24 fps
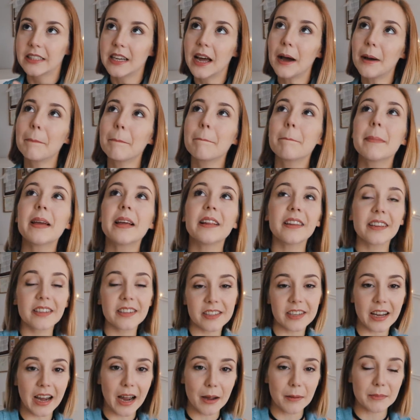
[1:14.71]
a million
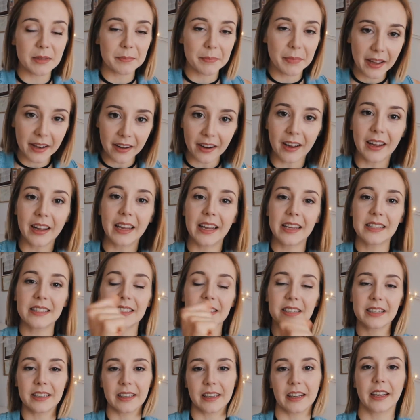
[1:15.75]
times better
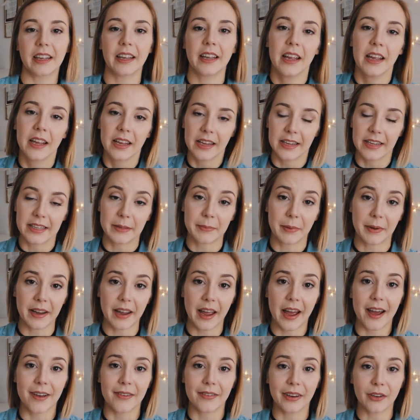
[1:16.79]
instantly is by
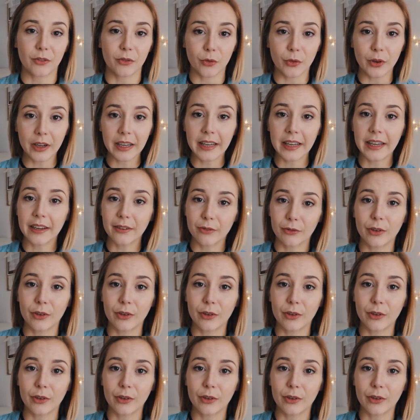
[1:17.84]
having really,